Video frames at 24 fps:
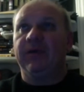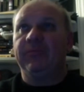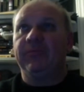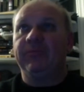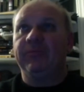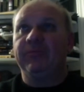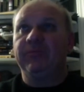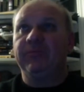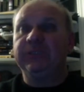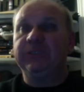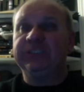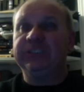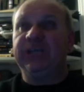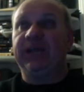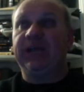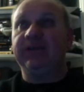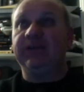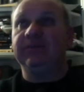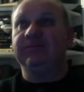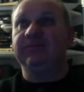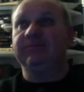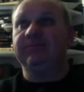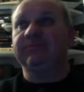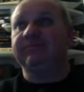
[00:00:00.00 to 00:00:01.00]
Which I
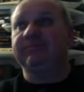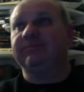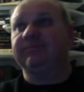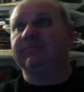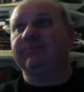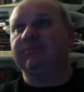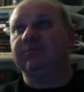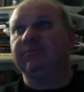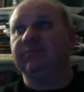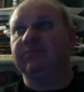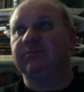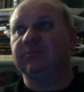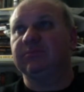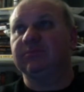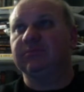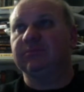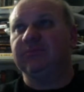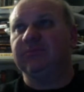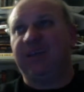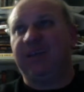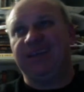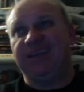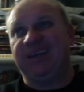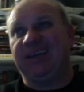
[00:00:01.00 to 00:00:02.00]

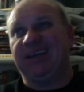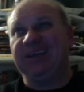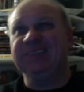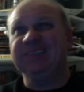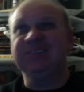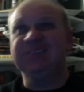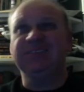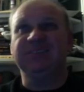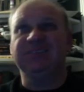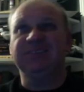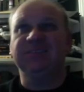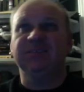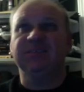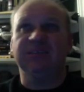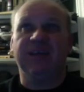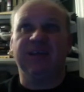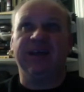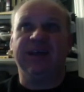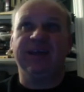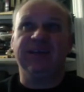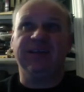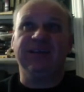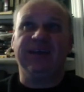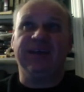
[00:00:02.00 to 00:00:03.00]
guess,
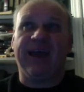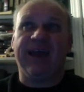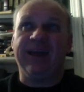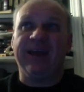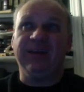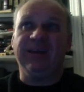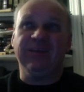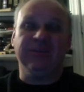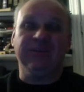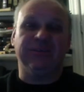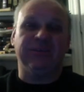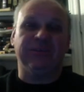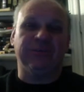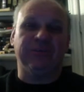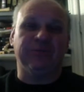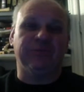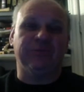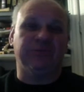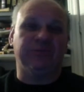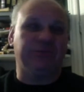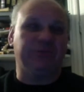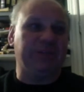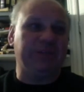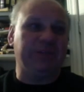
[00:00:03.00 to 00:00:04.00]
I don't know.
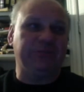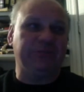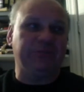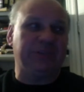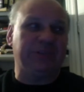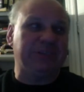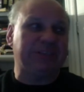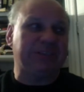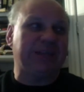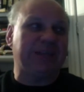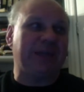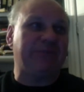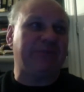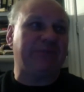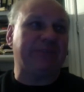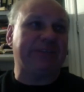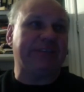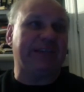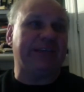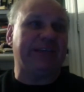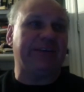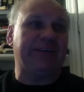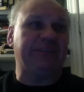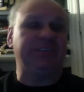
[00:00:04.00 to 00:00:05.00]
You've lived with this guy for
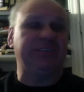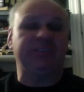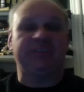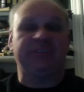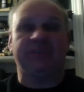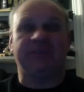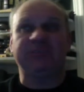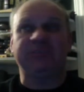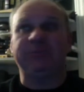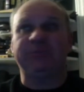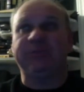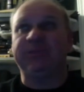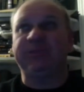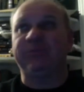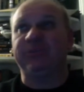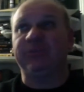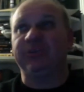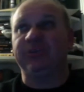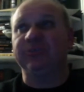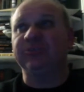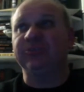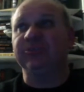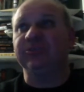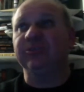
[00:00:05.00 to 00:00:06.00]
10 years. He's always been the
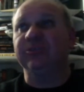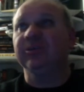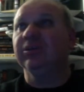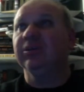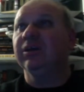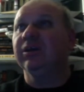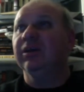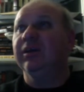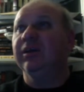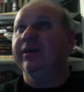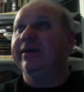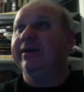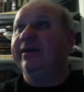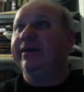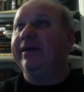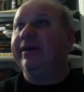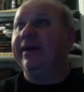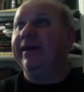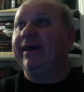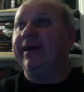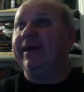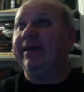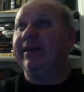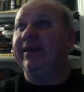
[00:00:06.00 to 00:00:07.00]
producer.
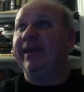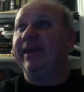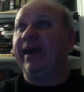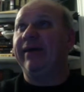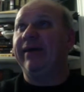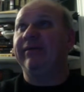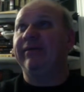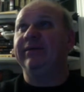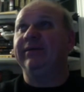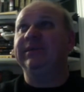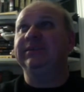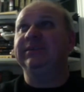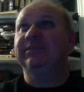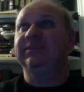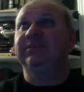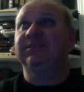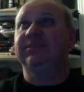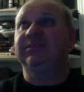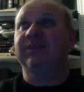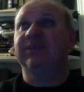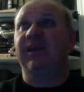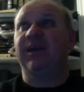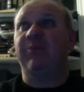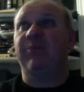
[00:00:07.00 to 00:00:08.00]
And now
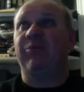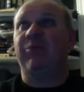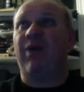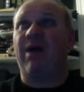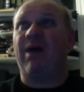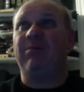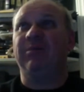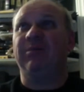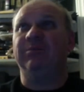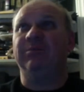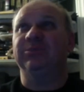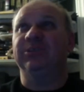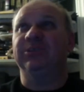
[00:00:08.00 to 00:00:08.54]
he's got a problem.